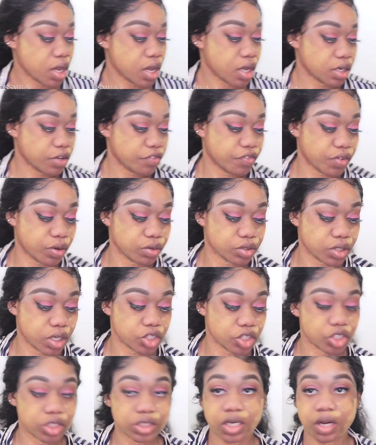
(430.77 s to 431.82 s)
And the
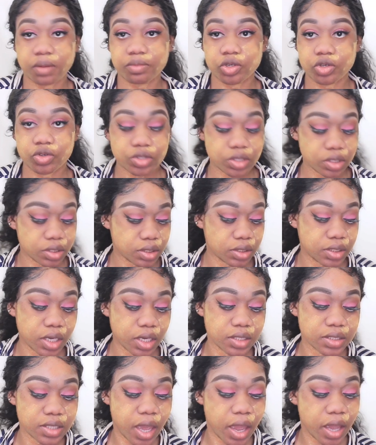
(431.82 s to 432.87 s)
foundation that I'm using today
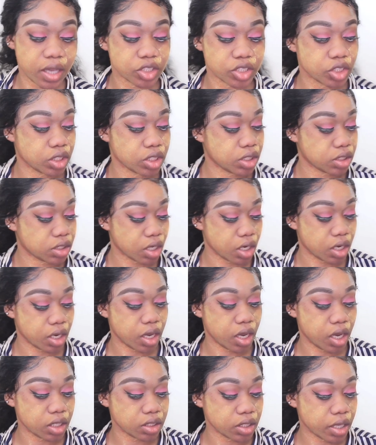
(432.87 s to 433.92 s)
is actually the
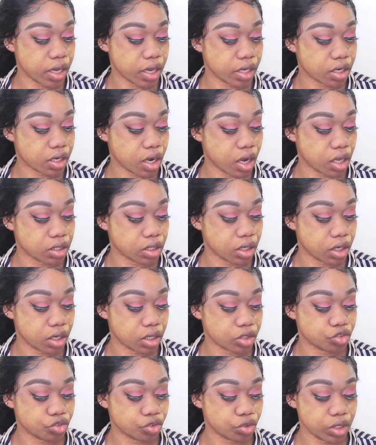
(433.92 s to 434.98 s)
LA
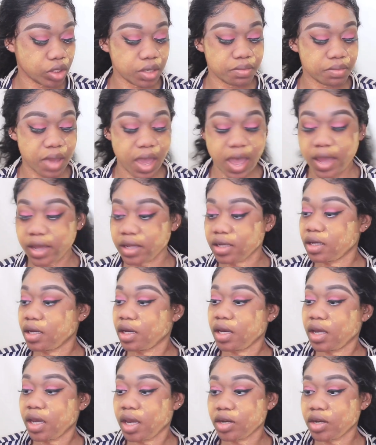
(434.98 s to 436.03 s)
Color Truly Matte
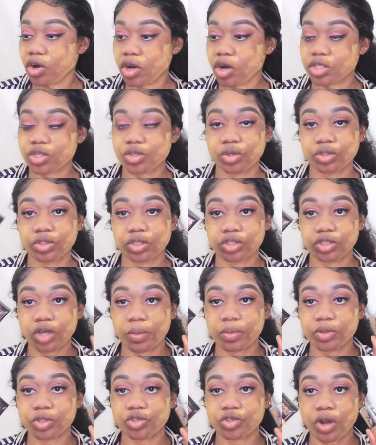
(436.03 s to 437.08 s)
and also the
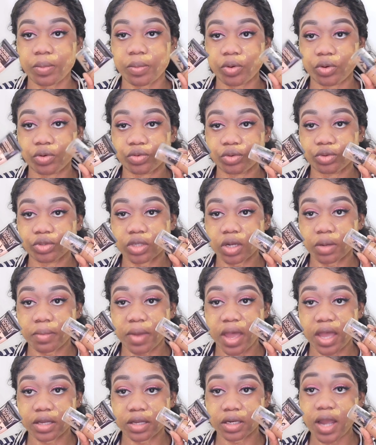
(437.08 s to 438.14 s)
Double Trouble Rude
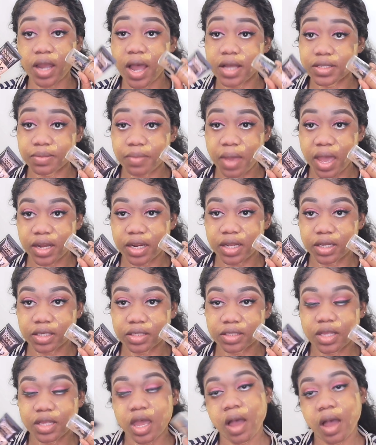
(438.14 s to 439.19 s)

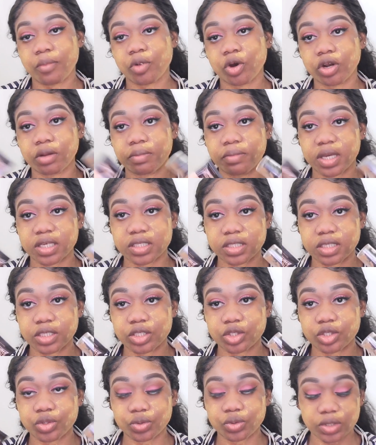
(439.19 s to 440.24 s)
Cosmetics. I'm gonna mix these
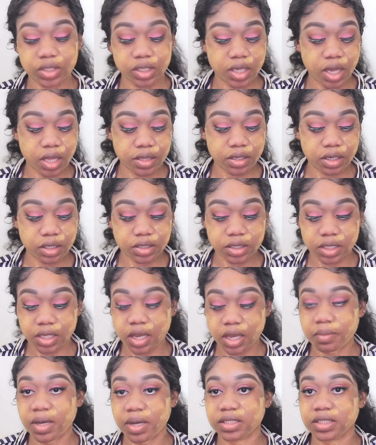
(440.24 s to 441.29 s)
two together to
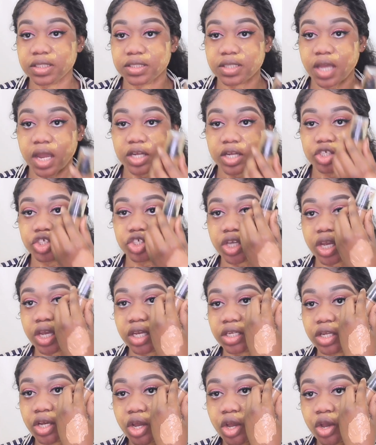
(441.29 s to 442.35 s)
get my desired
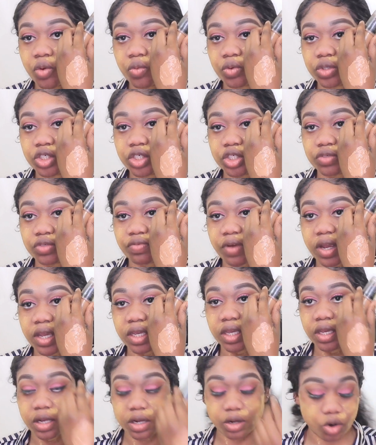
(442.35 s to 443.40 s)
shade, which is right
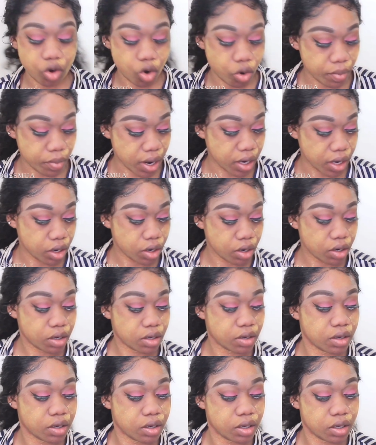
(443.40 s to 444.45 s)
here on my
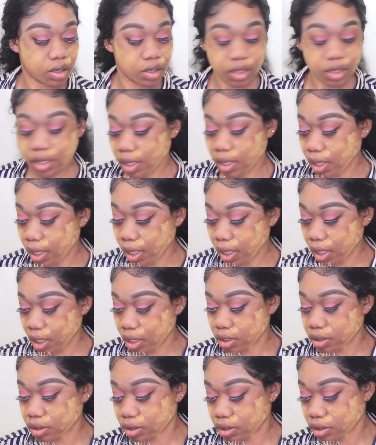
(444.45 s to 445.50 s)

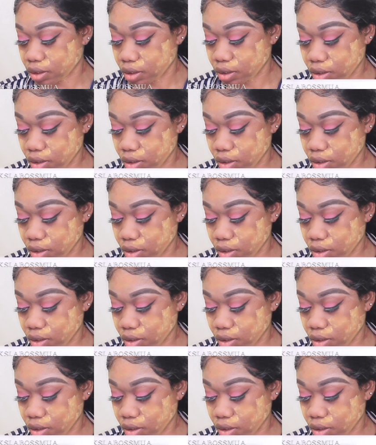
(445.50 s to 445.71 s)
hand.